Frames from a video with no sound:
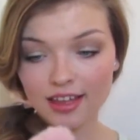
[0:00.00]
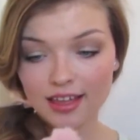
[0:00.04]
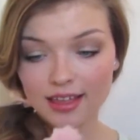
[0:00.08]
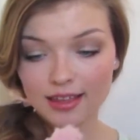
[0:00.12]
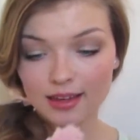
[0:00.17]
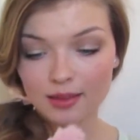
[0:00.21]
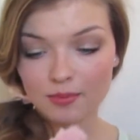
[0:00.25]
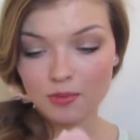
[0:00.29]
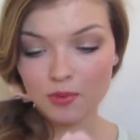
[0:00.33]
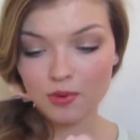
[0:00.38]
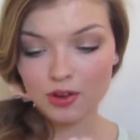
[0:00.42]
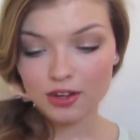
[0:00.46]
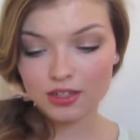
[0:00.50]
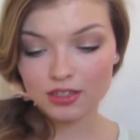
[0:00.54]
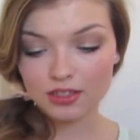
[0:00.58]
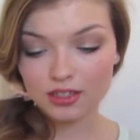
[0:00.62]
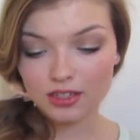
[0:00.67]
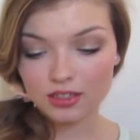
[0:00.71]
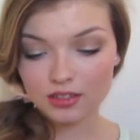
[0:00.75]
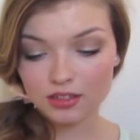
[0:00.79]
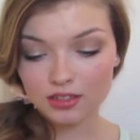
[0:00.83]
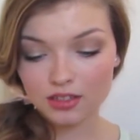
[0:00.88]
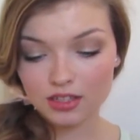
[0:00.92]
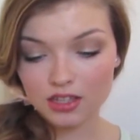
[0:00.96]
anymore
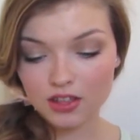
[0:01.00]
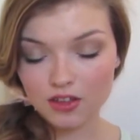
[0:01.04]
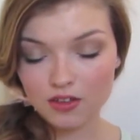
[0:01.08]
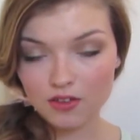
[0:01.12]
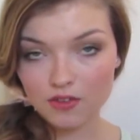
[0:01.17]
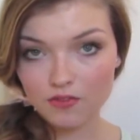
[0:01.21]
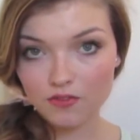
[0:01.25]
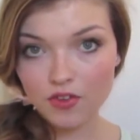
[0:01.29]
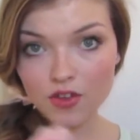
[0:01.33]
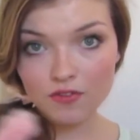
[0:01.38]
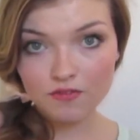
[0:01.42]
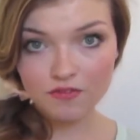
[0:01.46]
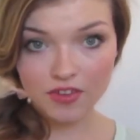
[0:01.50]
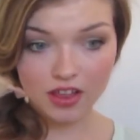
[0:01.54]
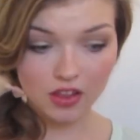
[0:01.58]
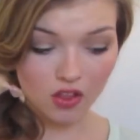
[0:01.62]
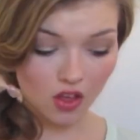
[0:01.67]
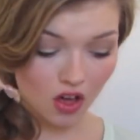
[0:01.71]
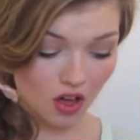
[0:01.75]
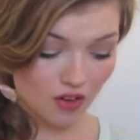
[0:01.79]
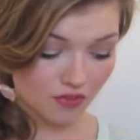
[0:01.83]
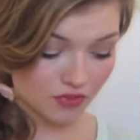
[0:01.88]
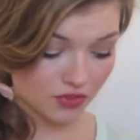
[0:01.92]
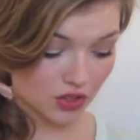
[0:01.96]
since the foot fell
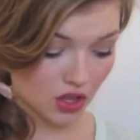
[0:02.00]
off.